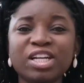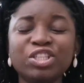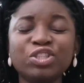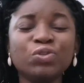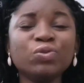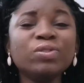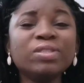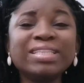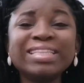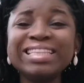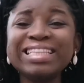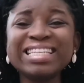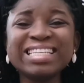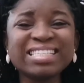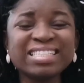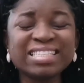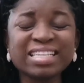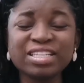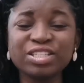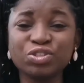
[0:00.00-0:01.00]
Don't
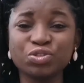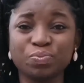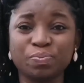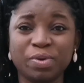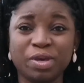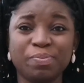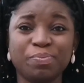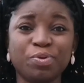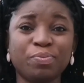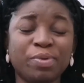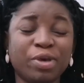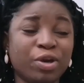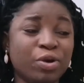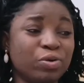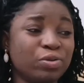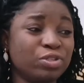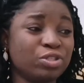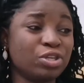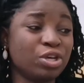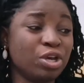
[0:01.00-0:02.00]
listen to people
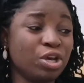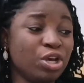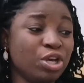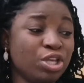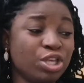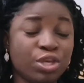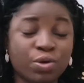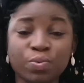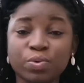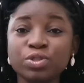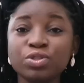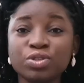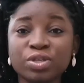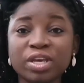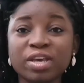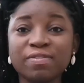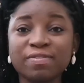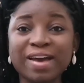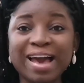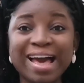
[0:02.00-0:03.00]
because you want to
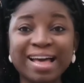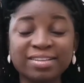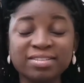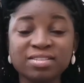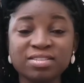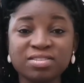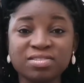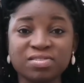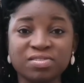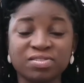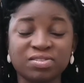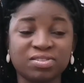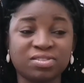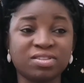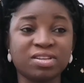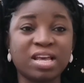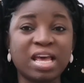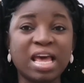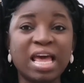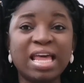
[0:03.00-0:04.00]
give
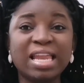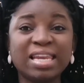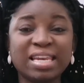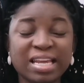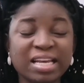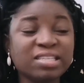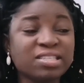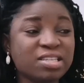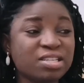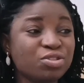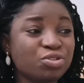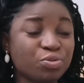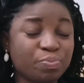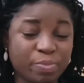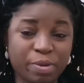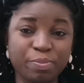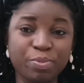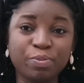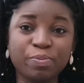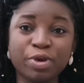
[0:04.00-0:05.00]
answers. Listen to
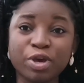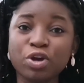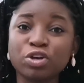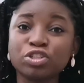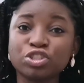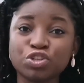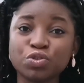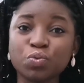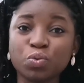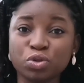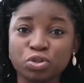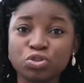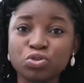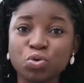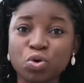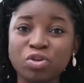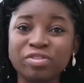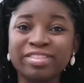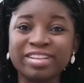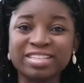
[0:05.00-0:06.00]
people because you want
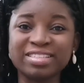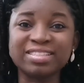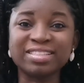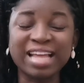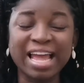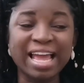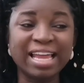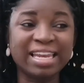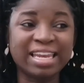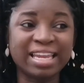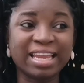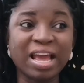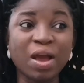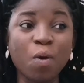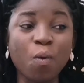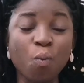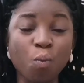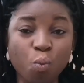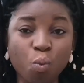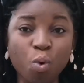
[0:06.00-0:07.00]
to understand
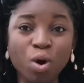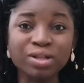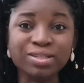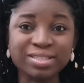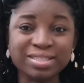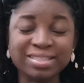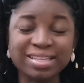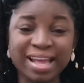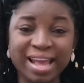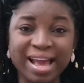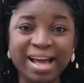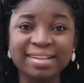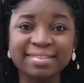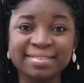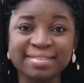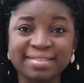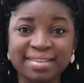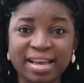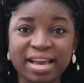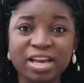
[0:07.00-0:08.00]
what they are
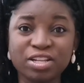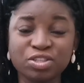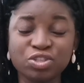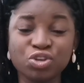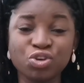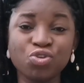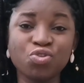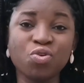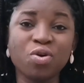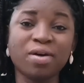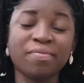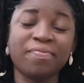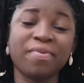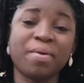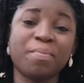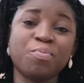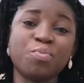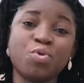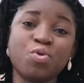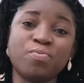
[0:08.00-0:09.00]
saying to you at
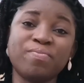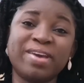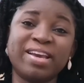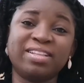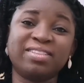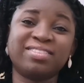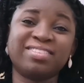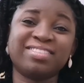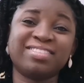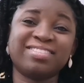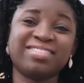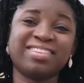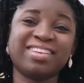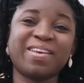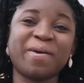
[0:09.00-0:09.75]
that moment.